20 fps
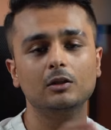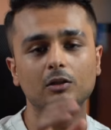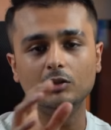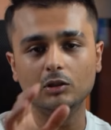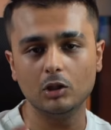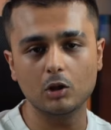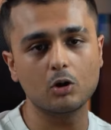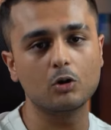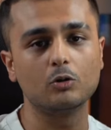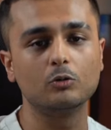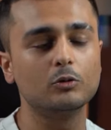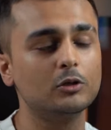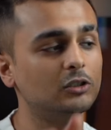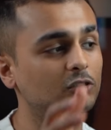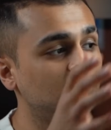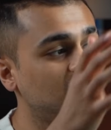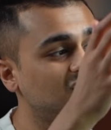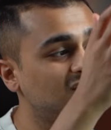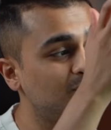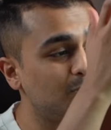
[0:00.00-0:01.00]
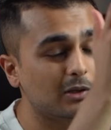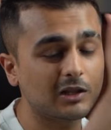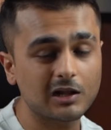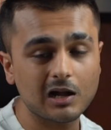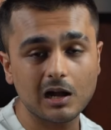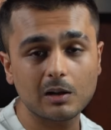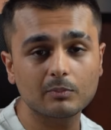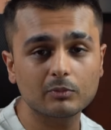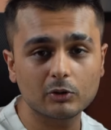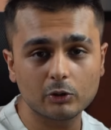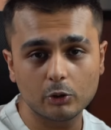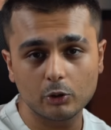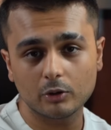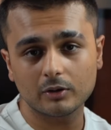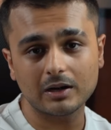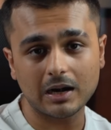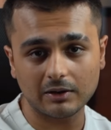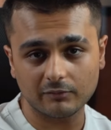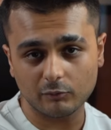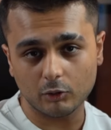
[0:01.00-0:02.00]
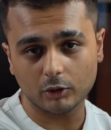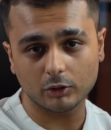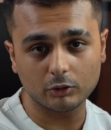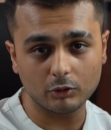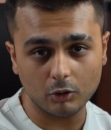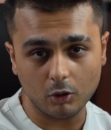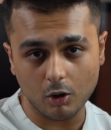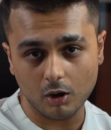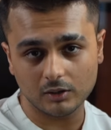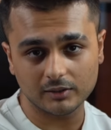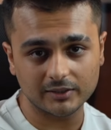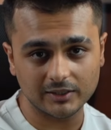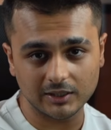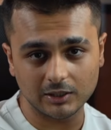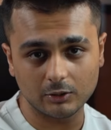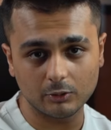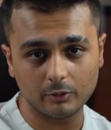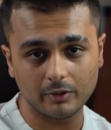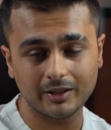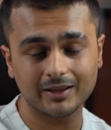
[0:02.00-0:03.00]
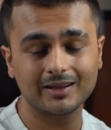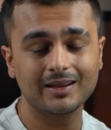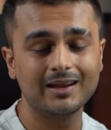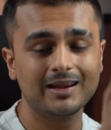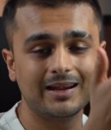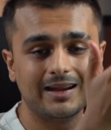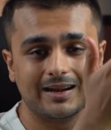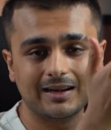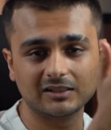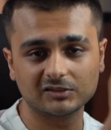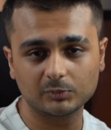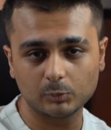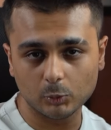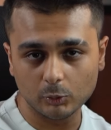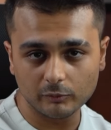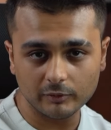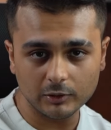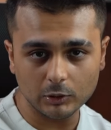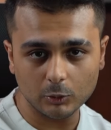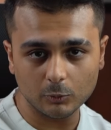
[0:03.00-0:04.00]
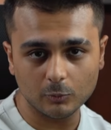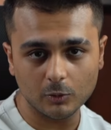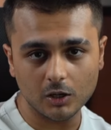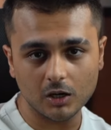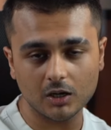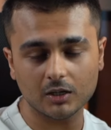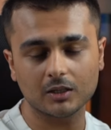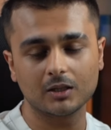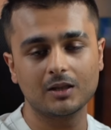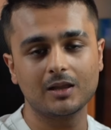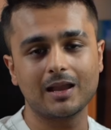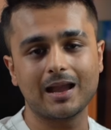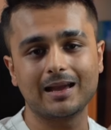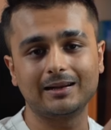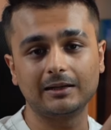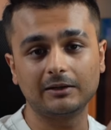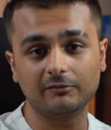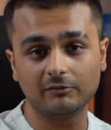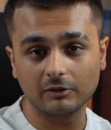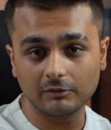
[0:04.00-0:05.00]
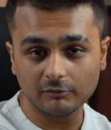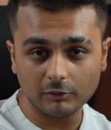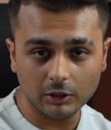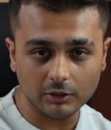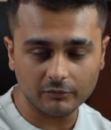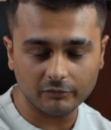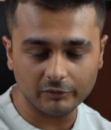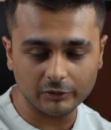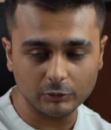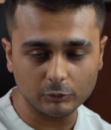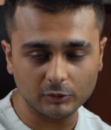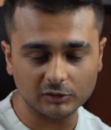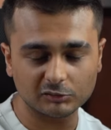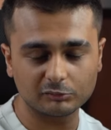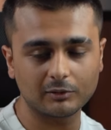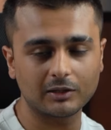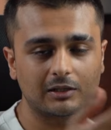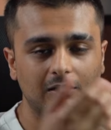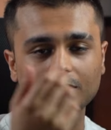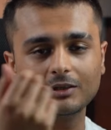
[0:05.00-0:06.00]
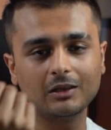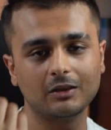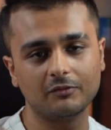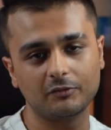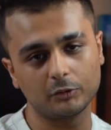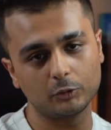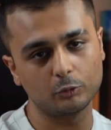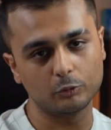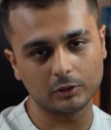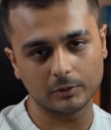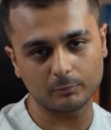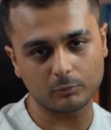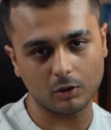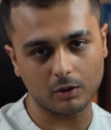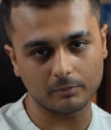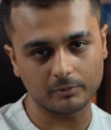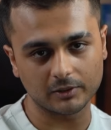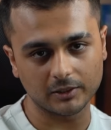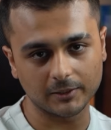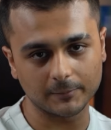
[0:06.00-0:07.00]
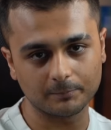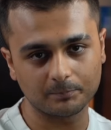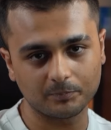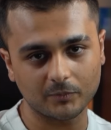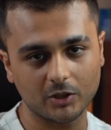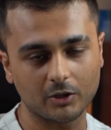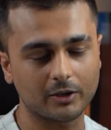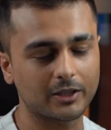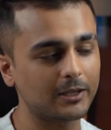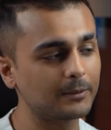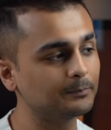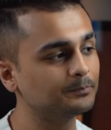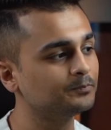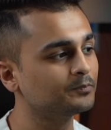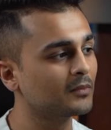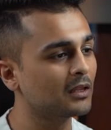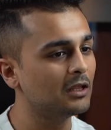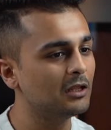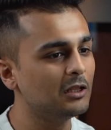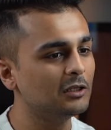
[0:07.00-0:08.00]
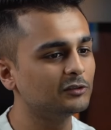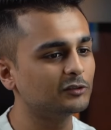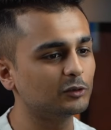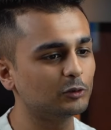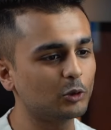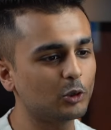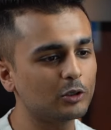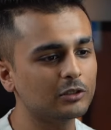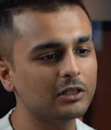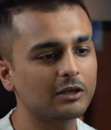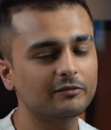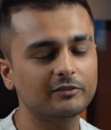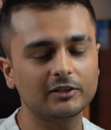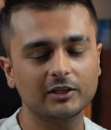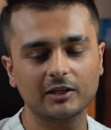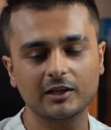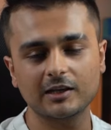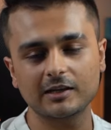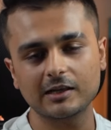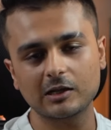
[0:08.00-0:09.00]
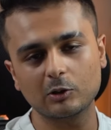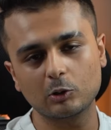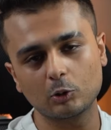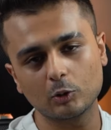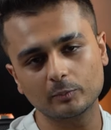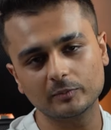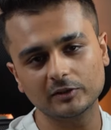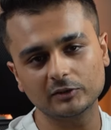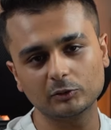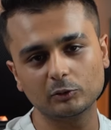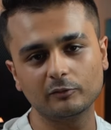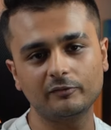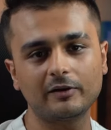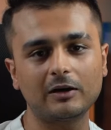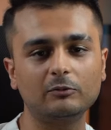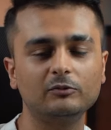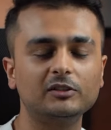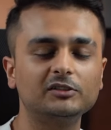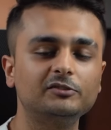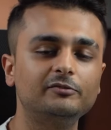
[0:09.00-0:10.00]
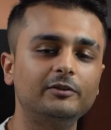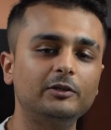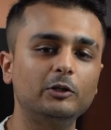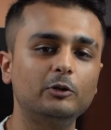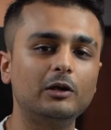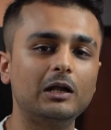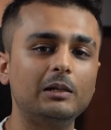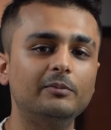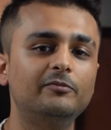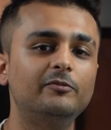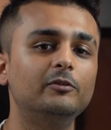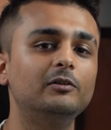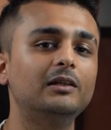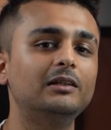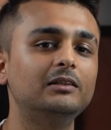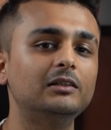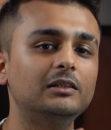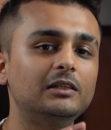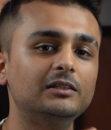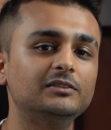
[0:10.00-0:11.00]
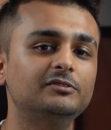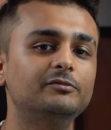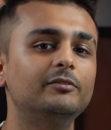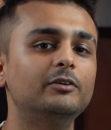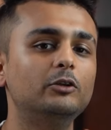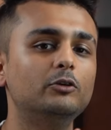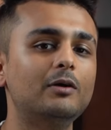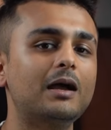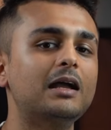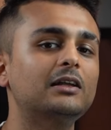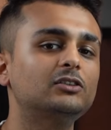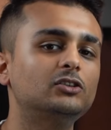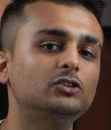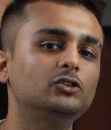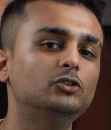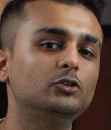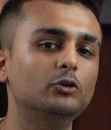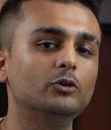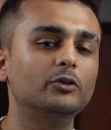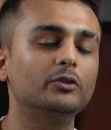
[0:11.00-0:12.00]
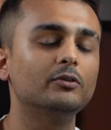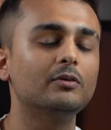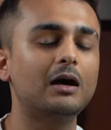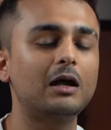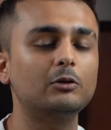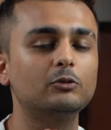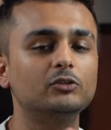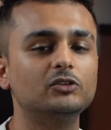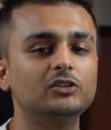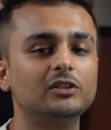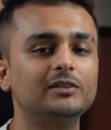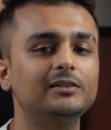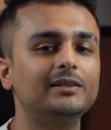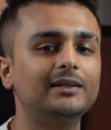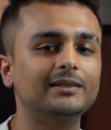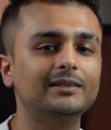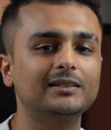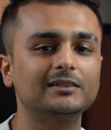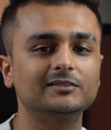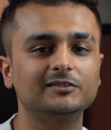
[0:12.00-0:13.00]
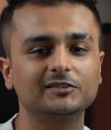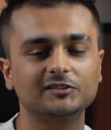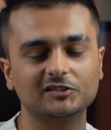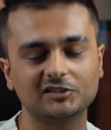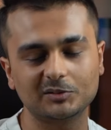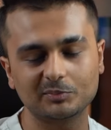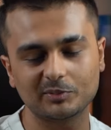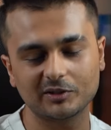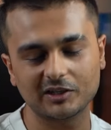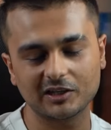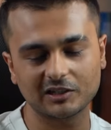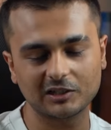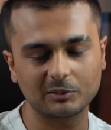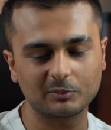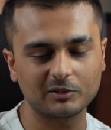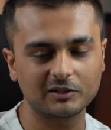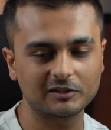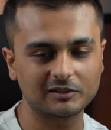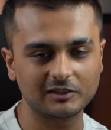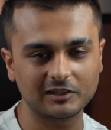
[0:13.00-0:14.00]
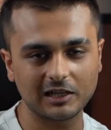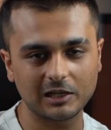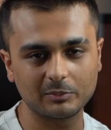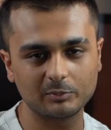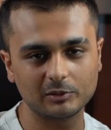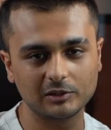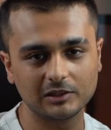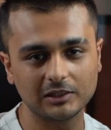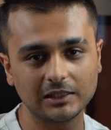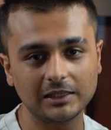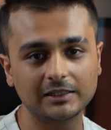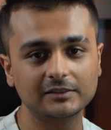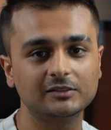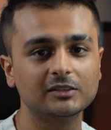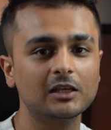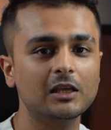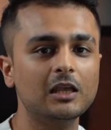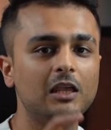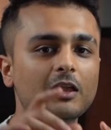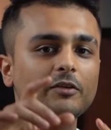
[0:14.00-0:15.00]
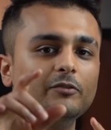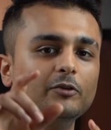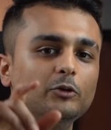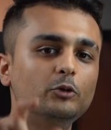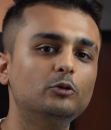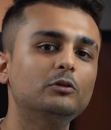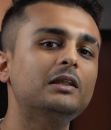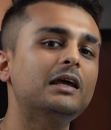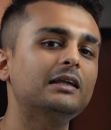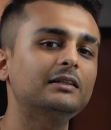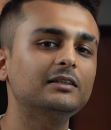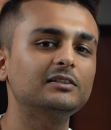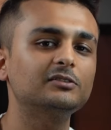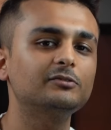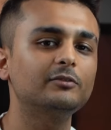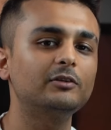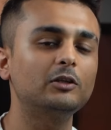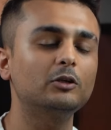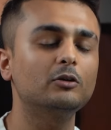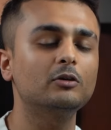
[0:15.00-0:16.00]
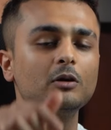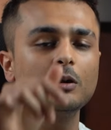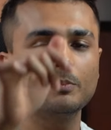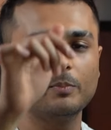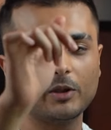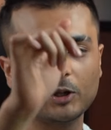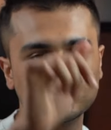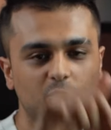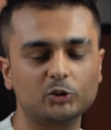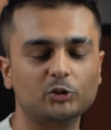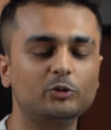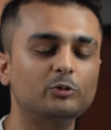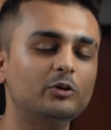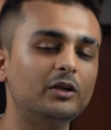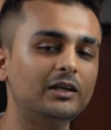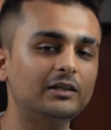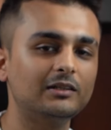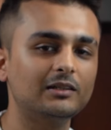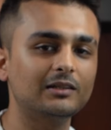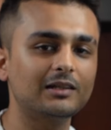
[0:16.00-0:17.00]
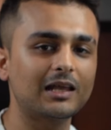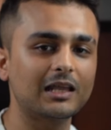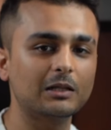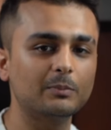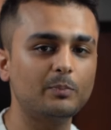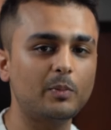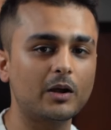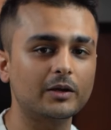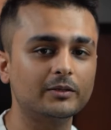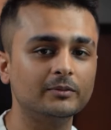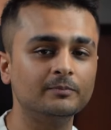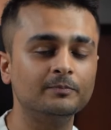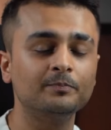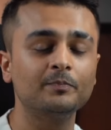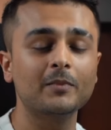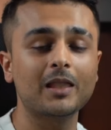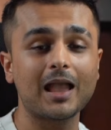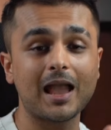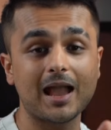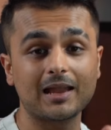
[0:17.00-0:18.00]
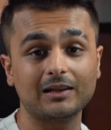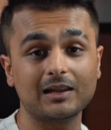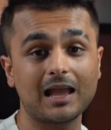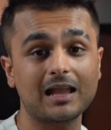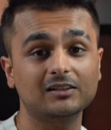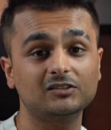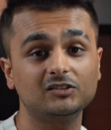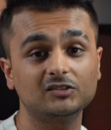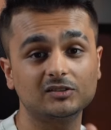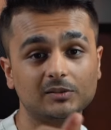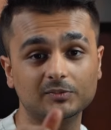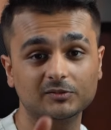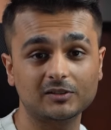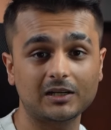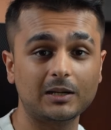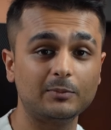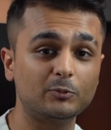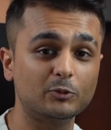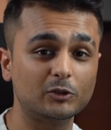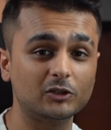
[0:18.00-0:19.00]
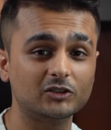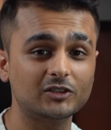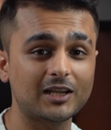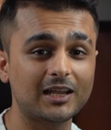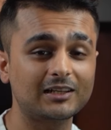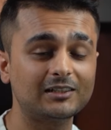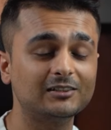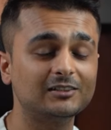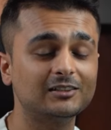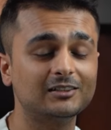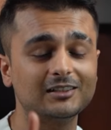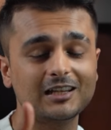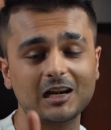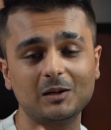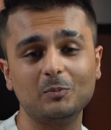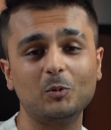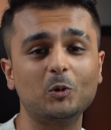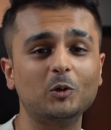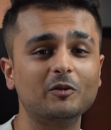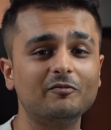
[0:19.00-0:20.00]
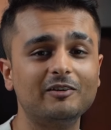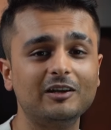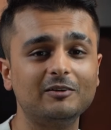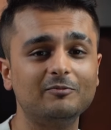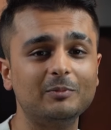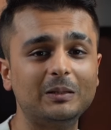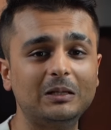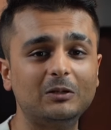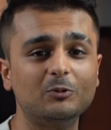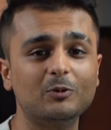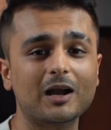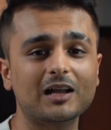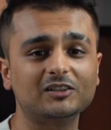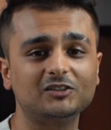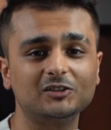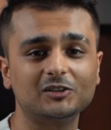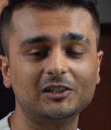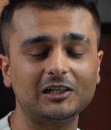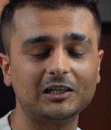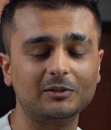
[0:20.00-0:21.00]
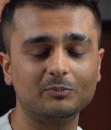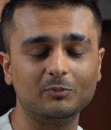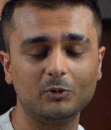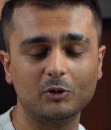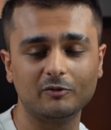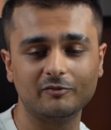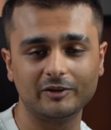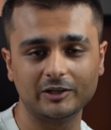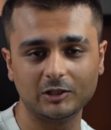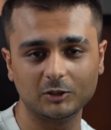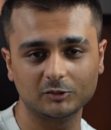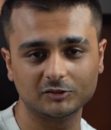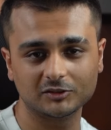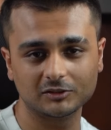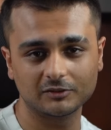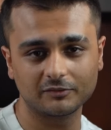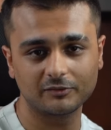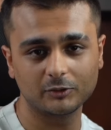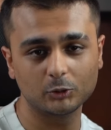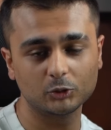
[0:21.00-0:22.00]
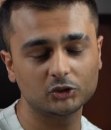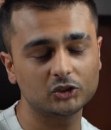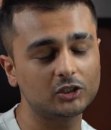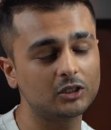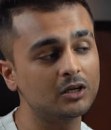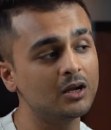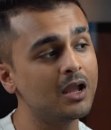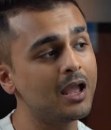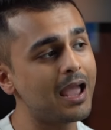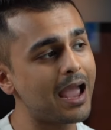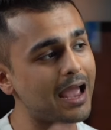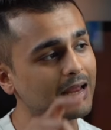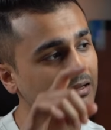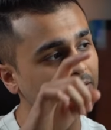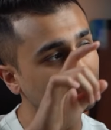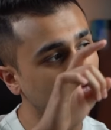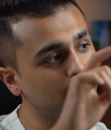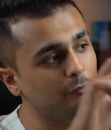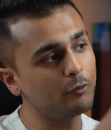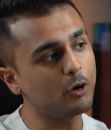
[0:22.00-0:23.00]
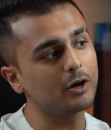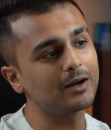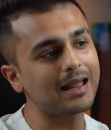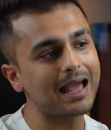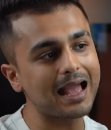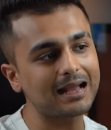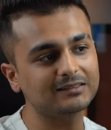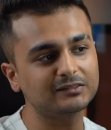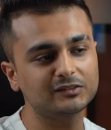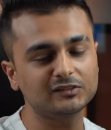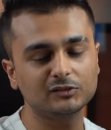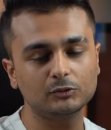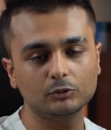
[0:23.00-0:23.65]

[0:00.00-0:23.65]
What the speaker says: No, just become good at what you're already doing. It has proven to work, and it will work for you as well if you do it properly. Okay. So Rohan Dhawan here, and I hope that you found this video helpful, and this video actually showed you how to generate consistent, predictable, and reliable leads. If you do like this video, make sure to hit the like button and actually subscribe to our channel. That'll motivate me to actually create more videos in the future. And if you want access